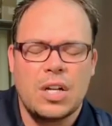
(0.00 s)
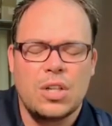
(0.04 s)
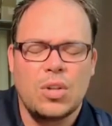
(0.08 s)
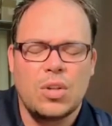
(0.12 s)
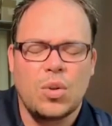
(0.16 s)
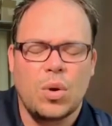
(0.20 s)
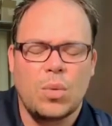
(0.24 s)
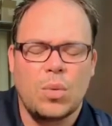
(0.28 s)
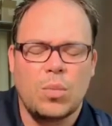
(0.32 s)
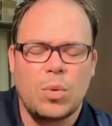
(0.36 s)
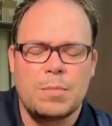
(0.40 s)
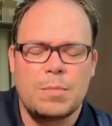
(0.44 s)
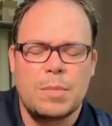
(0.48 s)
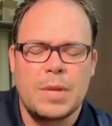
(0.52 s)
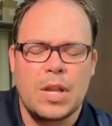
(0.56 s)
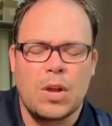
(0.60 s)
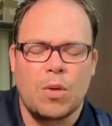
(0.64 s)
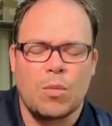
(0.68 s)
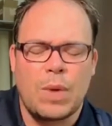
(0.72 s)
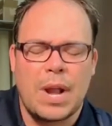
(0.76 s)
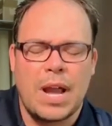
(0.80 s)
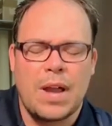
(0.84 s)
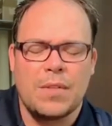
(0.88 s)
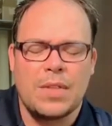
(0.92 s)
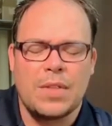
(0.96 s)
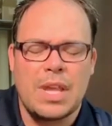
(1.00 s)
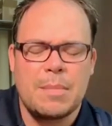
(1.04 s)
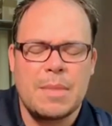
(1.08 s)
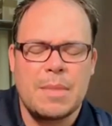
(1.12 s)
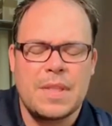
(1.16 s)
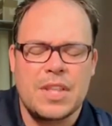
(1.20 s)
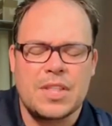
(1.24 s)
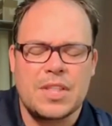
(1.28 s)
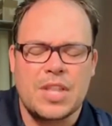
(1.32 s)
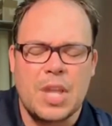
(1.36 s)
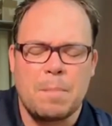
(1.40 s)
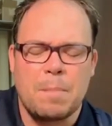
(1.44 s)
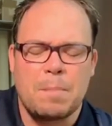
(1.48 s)
Lord, would be around them and
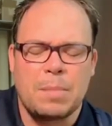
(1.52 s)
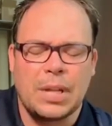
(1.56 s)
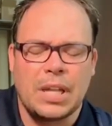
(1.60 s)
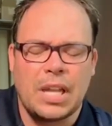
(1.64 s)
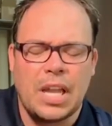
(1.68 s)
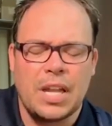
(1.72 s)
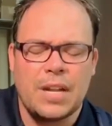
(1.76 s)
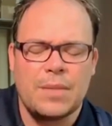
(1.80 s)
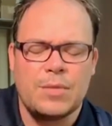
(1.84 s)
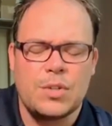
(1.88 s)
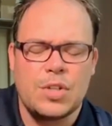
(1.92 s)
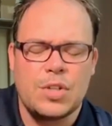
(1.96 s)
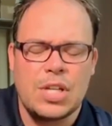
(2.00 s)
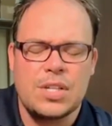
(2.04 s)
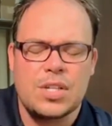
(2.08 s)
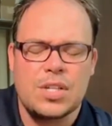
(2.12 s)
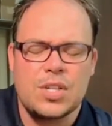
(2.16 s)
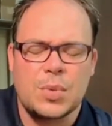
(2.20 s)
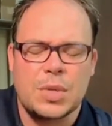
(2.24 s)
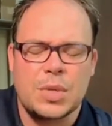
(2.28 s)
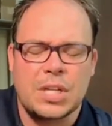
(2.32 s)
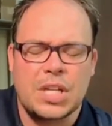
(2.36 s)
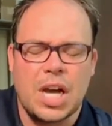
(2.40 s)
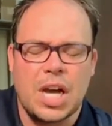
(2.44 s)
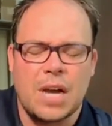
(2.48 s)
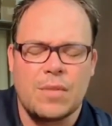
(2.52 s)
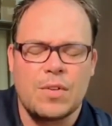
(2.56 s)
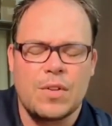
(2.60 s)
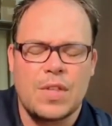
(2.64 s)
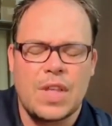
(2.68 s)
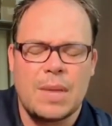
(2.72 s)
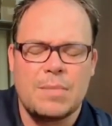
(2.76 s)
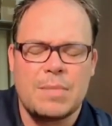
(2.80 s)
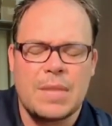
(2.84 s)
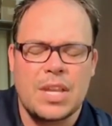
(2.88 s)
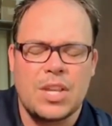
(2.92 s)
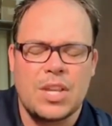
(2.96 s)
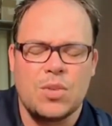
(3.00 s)
that the blood of Jesus would cover
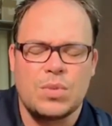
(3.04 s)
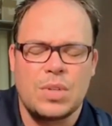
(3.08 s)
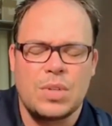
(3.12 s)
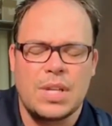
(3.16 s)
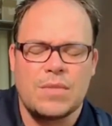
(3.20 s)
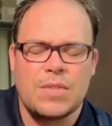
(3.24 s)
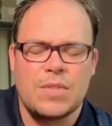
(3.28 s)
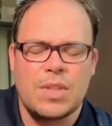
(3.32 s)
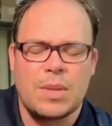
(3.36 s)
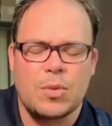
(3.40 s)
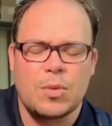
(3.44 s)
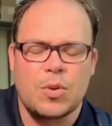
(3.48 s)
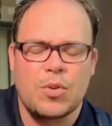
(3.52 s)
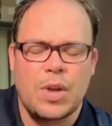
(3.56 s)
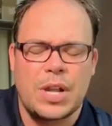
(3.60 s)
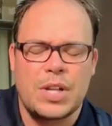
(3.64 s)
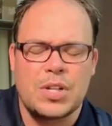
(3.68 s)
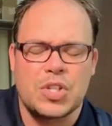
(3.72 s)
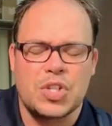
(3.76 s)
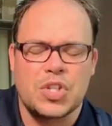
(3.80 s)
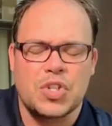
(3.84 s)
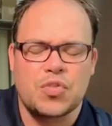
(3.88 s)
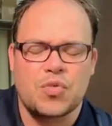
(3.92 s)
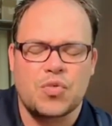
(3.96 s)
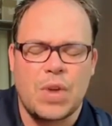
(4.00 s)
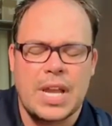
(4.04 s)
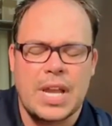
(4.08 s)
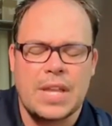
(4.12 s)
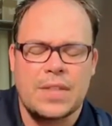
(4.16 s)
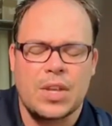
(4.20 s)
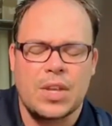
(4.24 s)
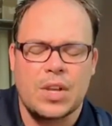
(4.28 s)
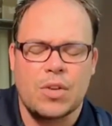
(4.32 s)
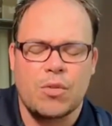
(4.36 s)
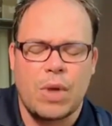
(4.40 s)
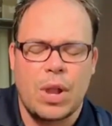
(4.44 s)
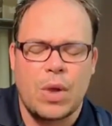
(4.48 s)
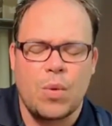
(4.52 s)
them, that you'd give them great strength
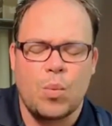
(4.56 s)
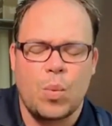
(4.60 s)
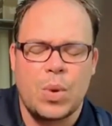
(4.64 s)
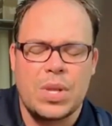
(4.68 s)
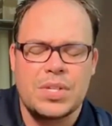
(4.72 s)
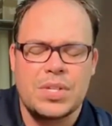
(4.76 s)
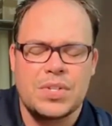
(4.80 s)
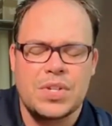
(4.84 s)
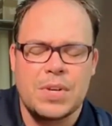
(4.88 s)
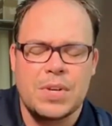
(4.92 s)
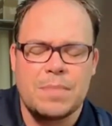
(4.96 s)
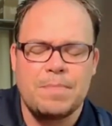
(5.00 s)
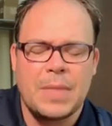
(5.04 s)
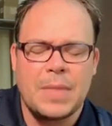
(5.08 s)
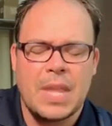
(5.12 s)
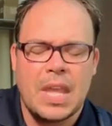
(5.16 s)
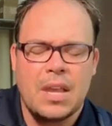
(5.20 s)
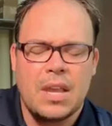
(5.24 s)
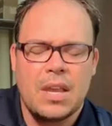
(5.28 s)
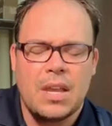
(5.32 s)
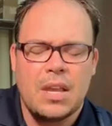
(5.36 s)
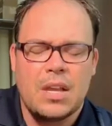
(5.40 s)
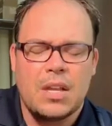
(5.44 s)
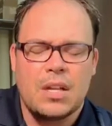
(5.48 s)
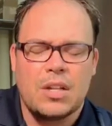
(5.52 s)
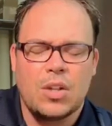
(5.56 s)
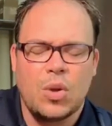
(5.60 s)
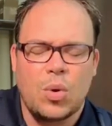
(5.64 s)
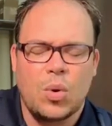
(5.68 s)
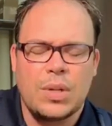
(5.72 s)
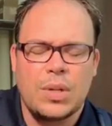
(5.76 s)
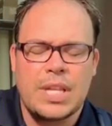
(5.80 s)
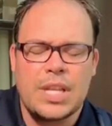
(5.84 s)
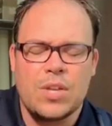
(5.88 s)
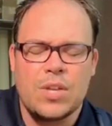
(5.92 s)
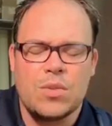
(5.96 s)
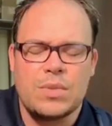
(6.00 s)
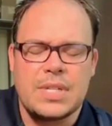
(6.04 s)
and great wisdom. Lord,
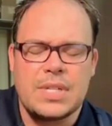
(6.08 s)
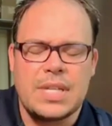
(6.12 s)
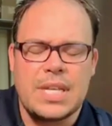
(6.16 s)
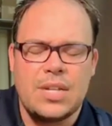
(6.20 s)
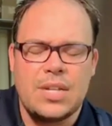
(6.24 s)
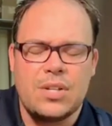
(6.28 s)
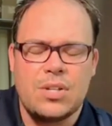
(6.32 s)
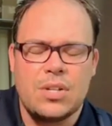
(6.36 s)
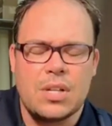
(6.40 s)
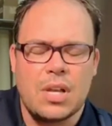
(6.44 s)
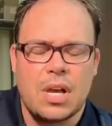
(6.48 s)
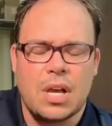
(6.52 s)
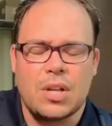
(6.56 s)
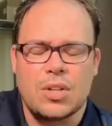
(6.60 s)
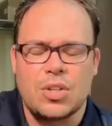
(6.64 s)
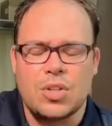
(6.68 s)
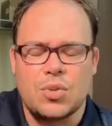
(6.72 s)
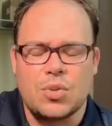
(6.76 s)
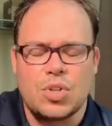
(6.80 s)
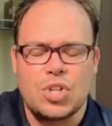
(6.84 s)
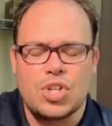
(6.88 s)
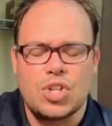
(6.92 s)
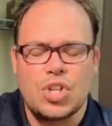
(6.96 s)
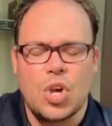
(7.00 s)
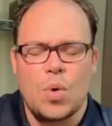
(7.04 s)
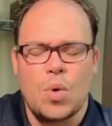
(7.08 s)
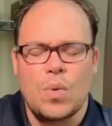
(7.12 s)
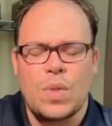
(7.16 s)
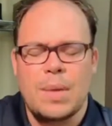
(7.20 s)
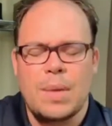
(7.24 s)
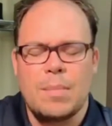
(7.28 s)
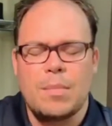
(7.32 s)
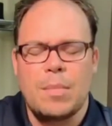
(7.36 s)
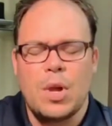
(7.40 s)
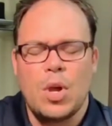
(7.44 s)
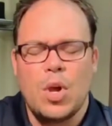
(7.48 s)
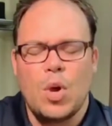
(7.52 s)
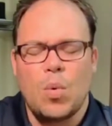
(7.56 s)
that you teach, uh, you'd show
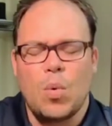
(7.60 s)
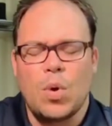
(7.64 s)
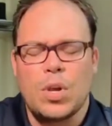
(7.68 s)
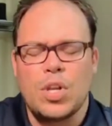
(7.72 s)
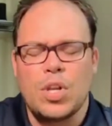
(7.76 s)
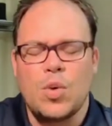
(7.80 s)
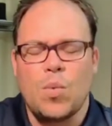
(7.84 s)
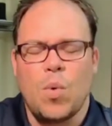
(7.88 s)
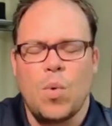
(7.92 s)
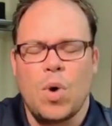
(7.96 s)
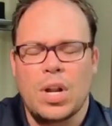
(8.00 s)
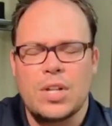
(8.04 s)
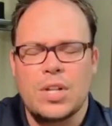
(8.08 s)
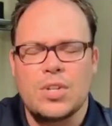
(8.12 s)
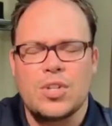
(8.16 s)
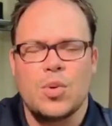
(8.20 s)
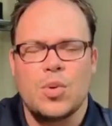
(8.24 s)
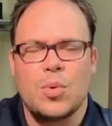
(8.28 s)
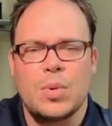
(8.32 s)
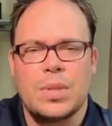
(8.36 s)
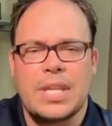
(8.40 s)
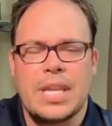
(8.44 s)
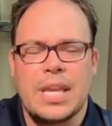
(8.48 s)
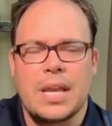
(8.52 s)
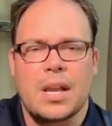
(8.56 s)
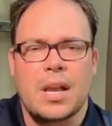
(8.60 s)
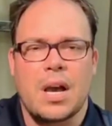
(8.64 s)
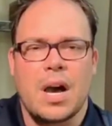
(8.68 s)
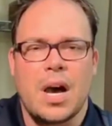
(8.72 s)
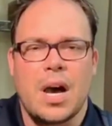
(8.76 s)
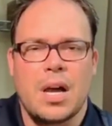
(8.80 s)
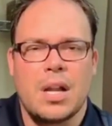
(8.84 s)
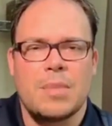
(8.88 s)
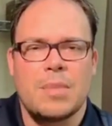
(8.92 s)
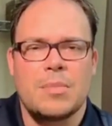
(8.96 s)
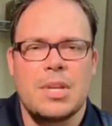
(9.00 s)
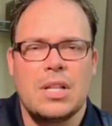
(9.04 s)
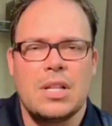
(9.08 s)
them what you want to do with the
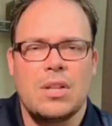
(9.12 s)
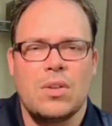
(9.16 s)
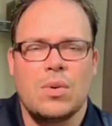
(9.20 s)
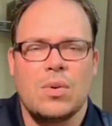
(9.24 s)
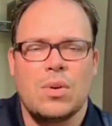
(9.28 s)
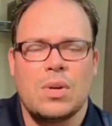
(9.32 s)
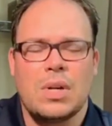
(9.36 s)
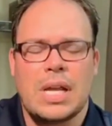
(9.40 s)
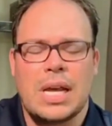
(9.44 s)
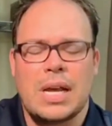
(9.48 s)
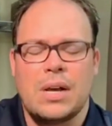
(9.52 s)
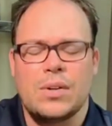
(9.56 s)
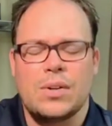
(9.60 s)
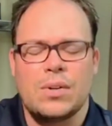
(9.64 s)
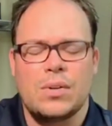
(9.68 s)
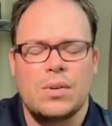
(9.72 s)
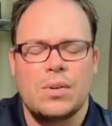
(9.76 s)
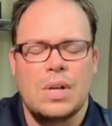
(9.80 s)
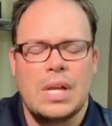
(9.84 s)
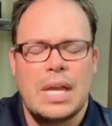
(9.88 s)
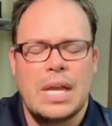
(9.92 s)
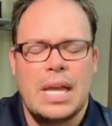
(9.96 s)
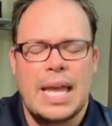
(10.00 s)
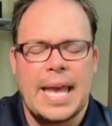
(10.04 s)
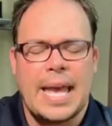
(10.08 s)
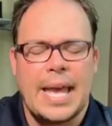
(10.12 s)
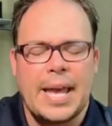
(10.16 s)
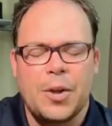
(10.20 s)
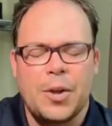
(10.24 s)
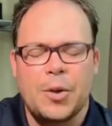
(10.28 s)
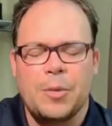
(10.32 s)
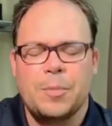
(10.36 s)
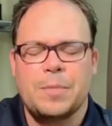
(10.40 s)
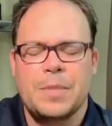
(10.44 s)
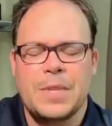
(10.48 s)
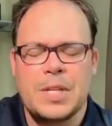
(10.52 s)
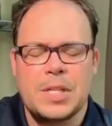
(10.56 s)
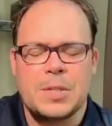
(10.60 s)
economy, Lord, how to
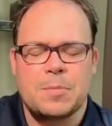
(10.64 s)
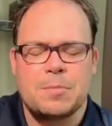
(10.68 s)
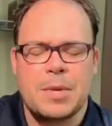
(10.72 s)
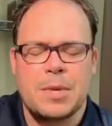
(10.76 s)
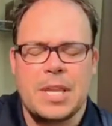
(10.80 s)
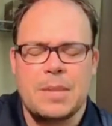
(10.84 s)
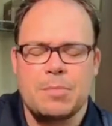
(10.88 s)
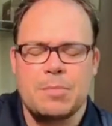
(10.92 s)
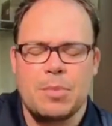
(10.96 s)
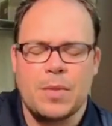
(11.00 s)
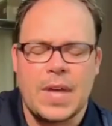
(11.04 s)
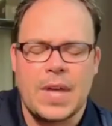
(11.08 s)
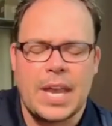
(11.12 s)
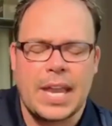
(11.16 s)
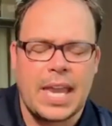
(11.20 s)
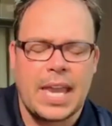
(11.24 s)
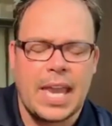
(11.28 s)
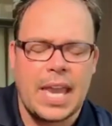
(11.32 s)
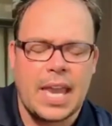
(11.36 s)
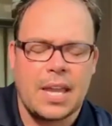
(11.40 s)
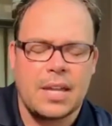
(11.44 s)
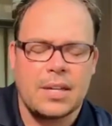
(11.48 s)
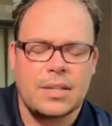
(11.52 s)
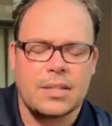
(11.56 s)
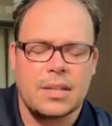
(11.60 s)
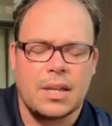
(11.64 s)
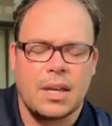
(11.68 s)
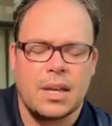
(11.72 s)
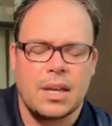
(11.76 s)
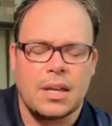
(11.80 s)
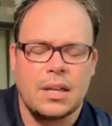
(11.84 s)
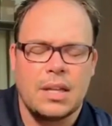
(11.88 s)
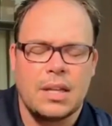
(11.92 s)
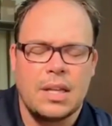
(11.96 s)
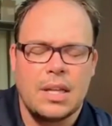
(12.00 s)
help these people that can't uh,